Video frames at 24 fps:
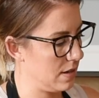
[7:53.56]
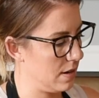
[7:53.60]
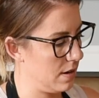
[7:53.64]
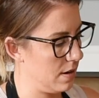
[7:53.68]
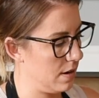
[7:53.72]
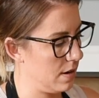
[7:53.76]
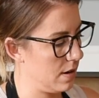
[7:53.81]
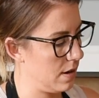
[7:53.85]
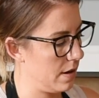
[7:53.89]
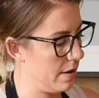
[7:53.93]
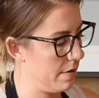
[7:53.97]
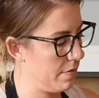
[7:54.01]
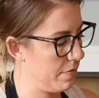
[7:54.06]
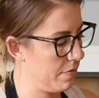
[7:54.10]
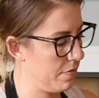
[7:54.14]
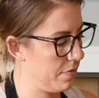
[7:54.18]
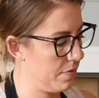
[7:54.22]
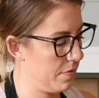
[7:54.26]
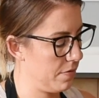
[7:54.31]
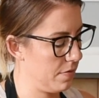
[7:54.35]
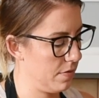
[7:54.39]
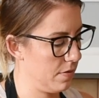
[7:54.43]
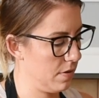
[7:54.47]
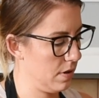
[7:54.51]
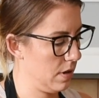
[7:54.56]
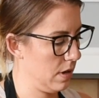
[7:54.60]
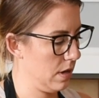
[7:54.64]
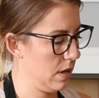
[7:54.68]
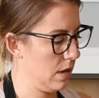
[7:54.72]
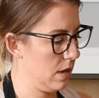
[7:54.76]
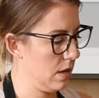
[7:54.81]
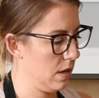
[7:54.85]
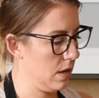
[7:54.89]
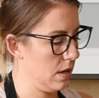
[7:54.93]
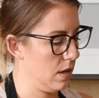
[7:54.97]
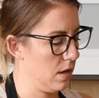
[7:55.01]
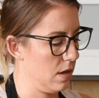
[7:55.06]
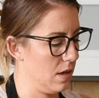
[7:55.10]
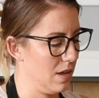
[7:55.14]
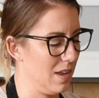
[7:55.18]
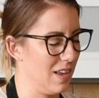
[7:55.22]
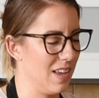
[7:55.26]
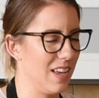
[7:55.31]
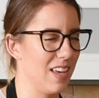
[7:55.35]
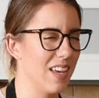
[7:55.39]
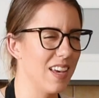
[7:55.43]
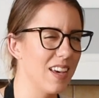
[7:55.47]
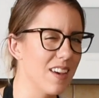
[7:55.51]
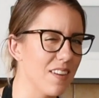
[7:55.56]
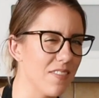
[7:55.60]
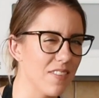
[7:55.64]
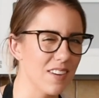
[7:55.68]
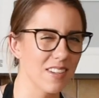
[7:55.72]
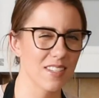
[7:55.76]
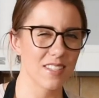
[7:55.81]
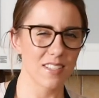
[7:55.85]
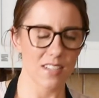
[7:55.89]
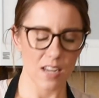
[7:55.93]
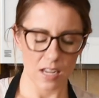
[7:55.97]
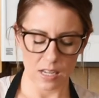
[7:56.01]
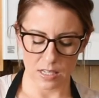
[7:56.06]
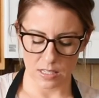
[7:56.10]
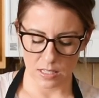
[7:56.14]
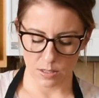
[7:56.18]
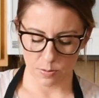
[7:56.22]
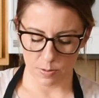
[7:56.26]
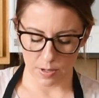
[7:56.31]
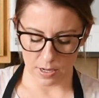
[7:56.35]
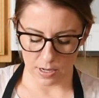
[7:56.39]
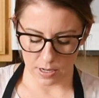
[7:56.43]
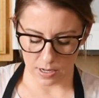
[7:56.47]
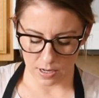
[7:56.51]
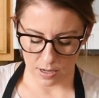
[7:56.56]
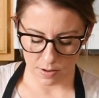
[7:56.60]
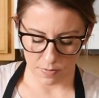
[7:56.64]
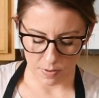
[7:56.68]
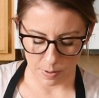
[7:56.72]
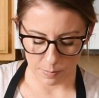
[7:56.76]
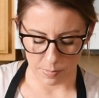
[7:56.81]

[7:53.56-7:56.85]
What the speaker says: enough. If it's not sweet enough,